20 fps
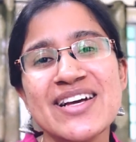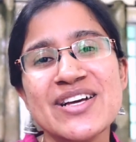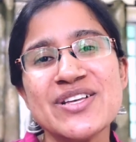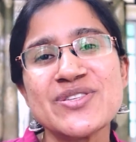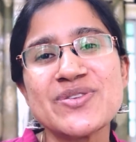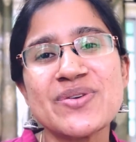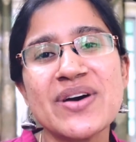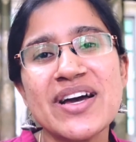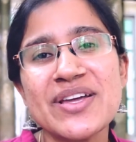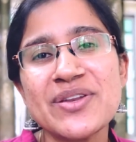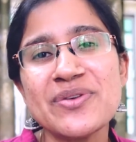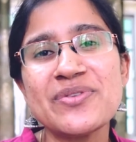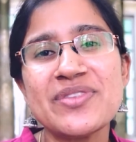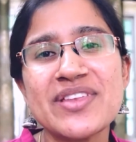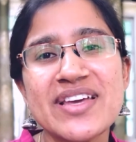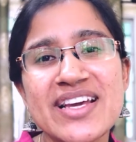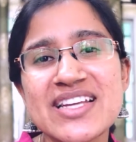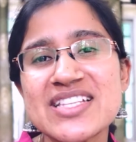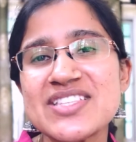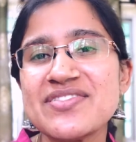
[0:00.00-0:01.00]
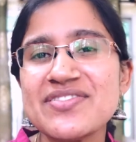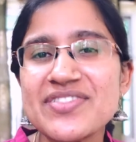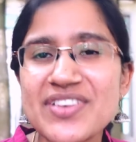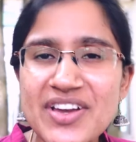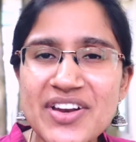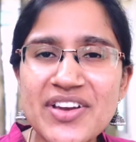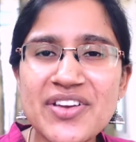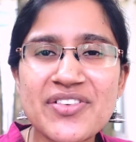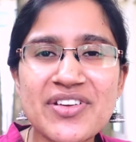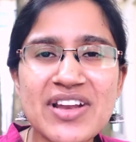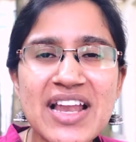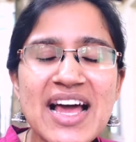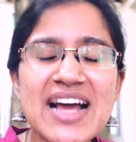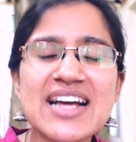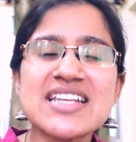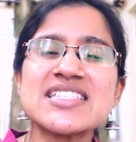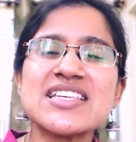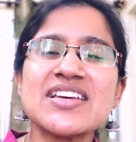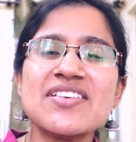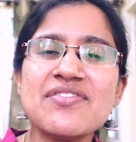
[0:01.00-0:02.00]
So I do think it's very
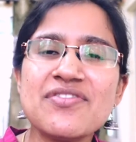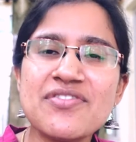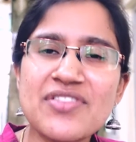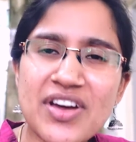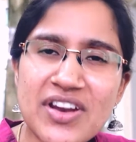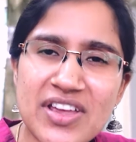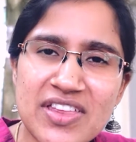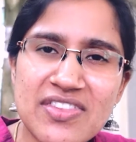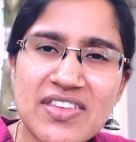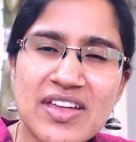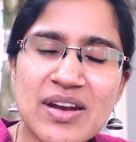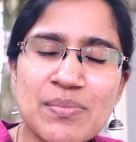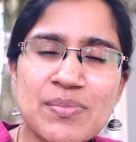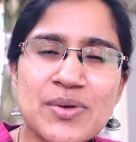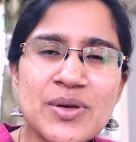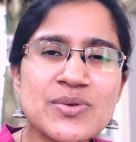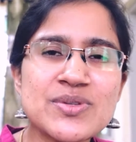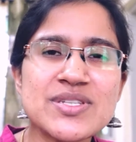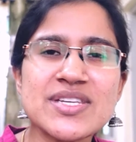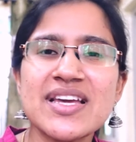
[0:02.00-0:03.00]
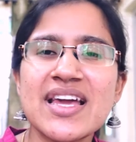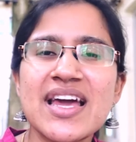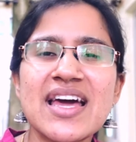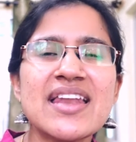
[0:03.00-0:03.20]
relaxing, very therapeutic,